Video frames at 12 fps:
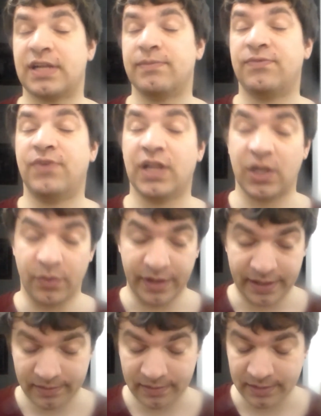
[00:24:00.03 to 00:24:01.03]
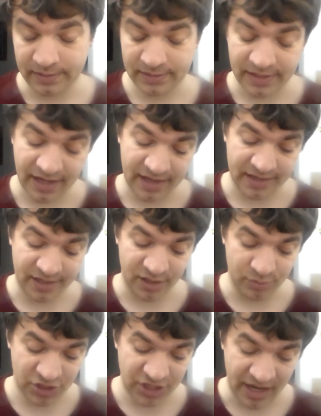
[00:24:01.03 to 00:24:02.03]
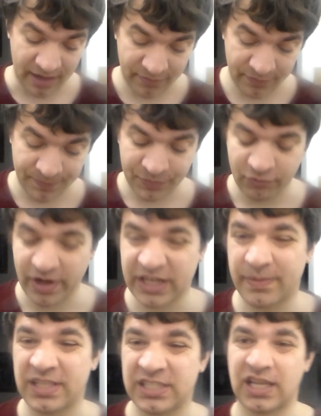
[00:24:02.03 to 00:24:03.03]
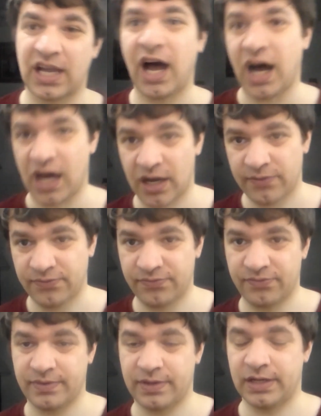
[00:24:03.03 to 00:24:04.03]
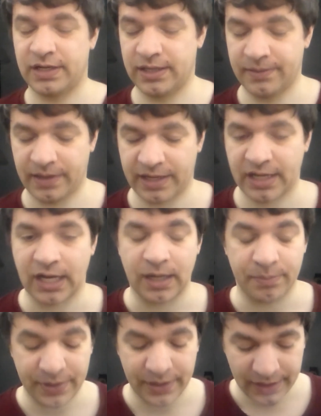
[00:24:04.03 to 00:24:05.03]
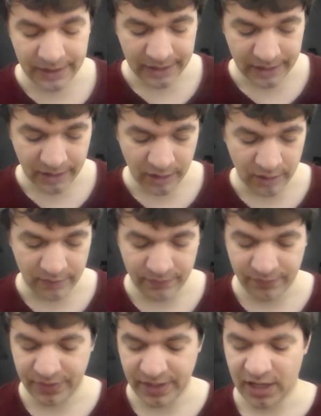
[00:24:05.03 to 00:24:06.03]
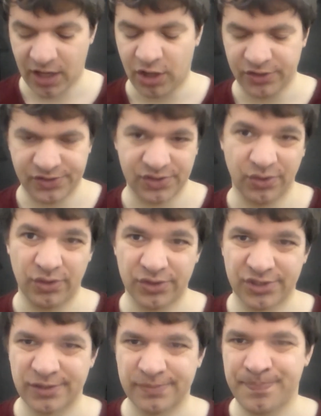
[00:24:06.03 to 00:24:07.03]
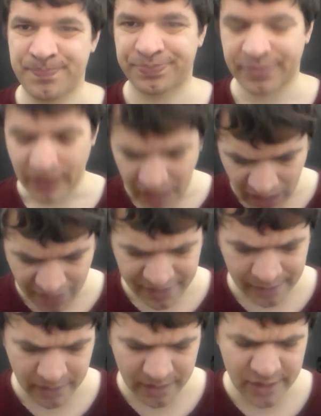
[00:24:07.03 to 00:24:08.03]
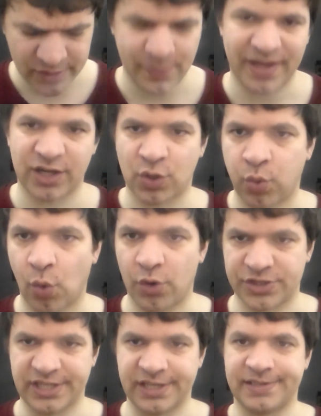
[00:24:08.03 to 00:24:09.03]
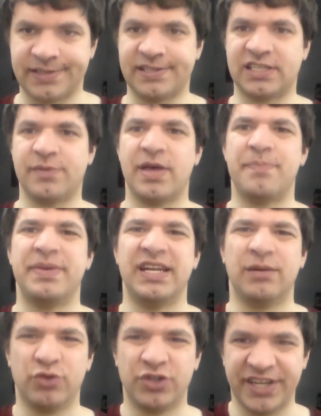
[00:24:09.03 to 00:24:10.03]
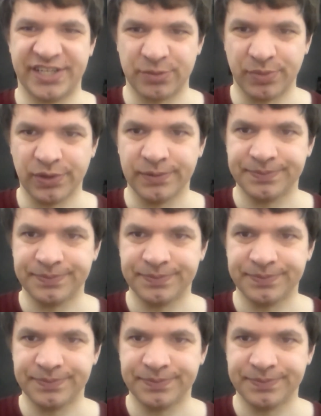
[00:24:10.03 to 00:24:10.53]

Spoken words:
following, the stay-at-home chef, recommends half a cup of the hot sauce. I think I'm going to use about a quarter because this is going to be a bit unpredictable.